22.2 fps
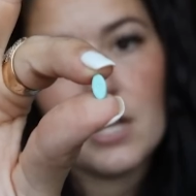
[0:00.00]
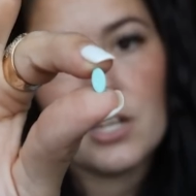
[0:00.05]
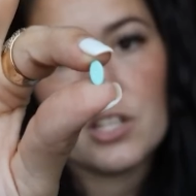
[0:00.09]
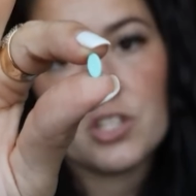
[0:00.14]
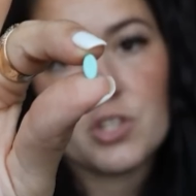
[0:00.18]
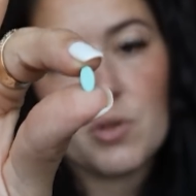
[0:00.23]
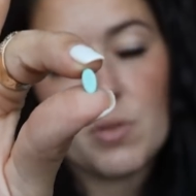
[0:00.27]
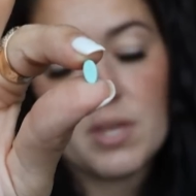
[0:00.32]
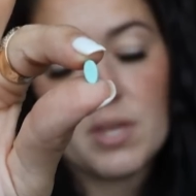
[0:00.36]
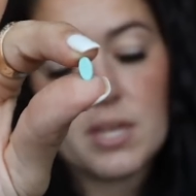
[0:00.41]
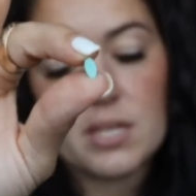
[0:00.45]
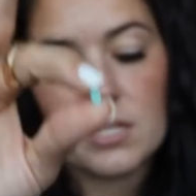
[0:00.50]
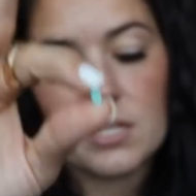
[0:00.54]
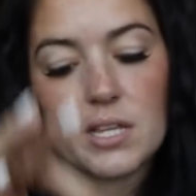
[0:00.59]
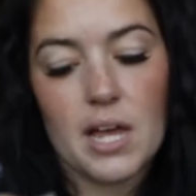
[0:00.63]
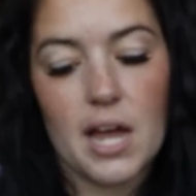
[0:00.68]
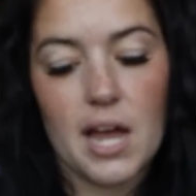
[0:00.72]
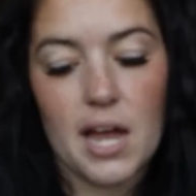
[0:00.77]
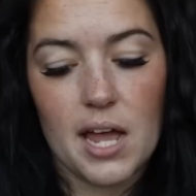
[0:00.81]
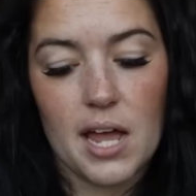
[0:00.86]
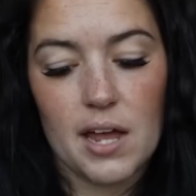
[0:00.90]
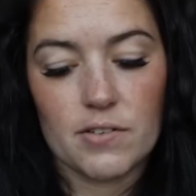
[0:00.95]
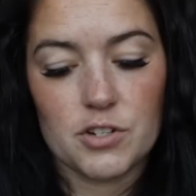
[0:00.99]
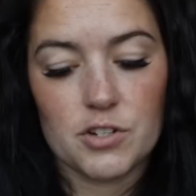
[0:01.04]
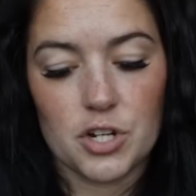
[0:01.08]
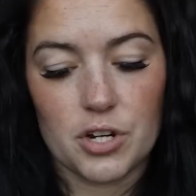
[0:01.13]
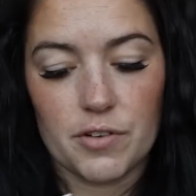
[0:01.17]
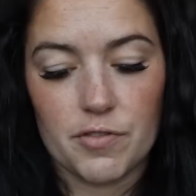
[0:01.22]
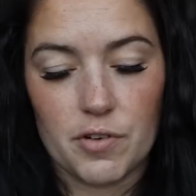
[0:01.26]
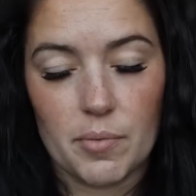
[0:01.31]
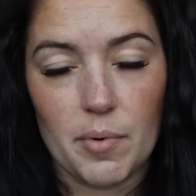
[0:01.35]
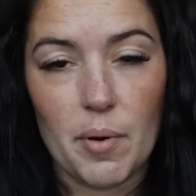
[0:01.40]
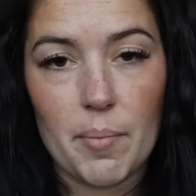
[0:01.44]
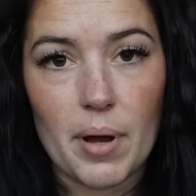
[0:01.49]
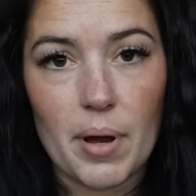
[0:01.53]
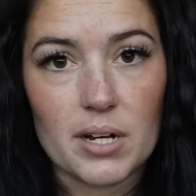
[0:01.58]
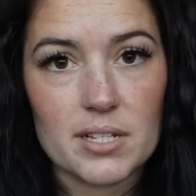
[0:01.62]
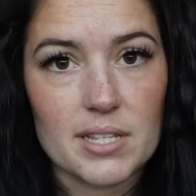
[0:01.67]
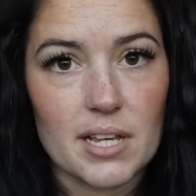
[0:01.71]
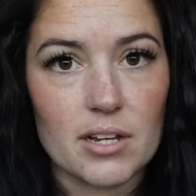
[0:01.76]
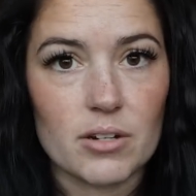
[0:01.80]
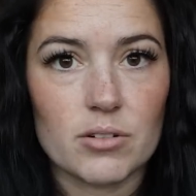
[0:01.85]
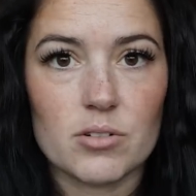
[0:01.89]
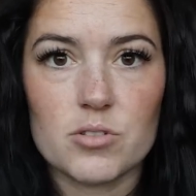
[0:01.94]
So these I took from my mock
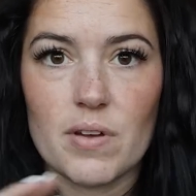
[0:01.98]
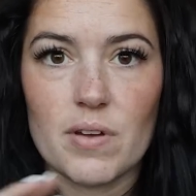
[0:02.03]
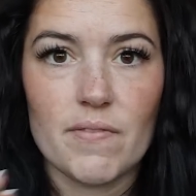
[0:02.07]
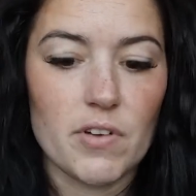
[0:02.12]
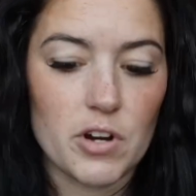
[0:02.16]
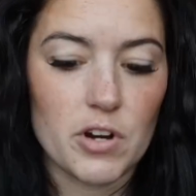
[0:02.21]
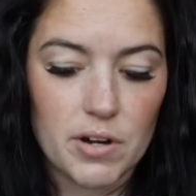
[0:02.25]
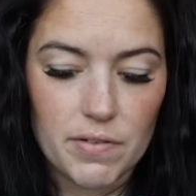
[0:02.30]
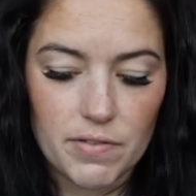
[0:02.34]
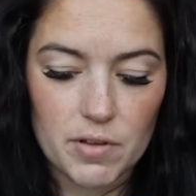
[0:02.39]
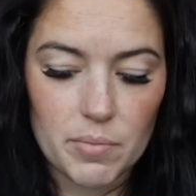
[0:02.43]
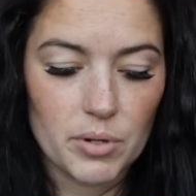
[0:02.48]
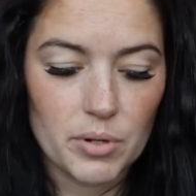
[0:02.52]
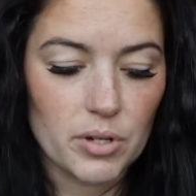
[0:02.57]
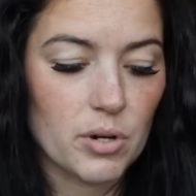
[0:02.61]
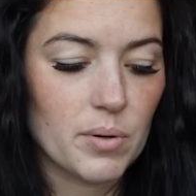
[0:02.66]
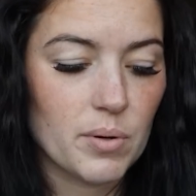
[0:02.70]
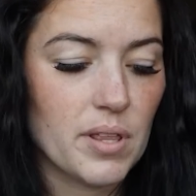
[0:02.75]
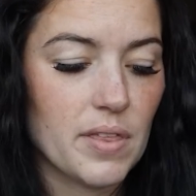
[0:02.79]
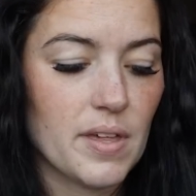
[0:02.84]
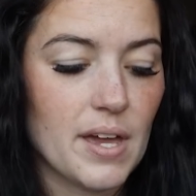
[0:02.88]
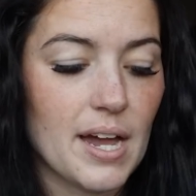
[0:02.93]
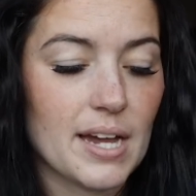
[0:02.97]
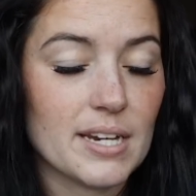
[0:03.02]
cycle, so I'm very familiar with it.